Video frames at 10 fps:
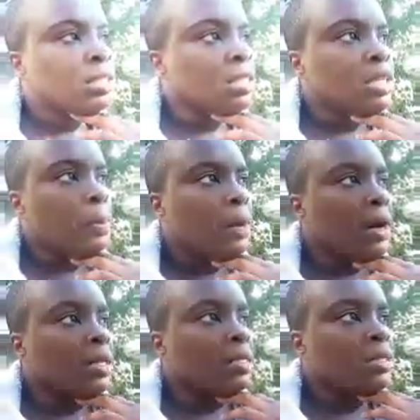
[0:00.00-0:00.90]
But
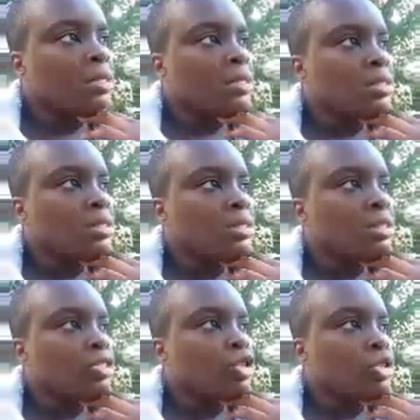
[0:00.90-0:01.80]

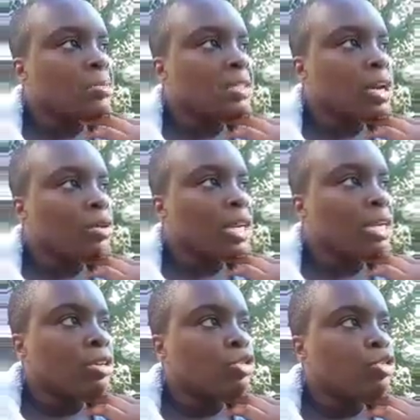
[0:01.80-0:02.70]
truth be told, I
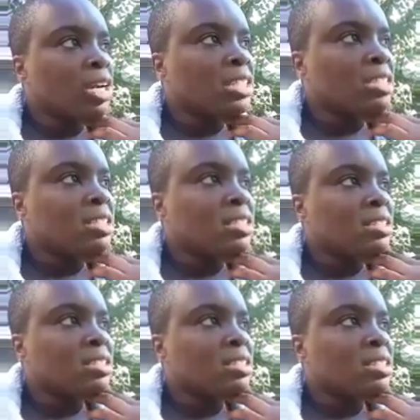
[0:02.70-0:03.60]
don't trust
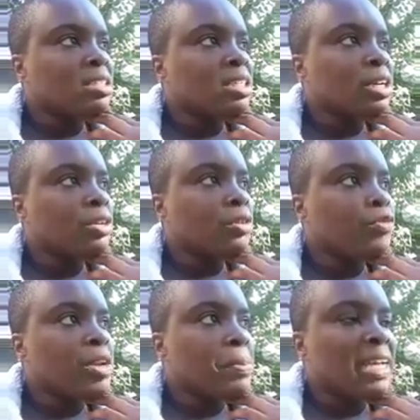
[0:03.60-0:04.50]
you know, the
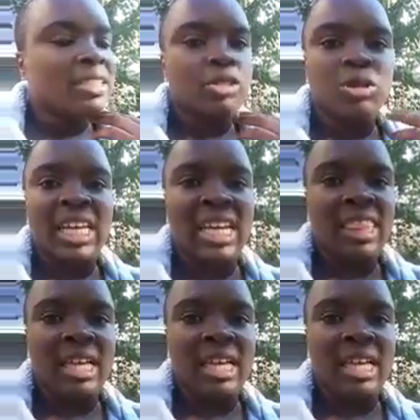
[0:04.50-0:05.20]
Freemasons with anything.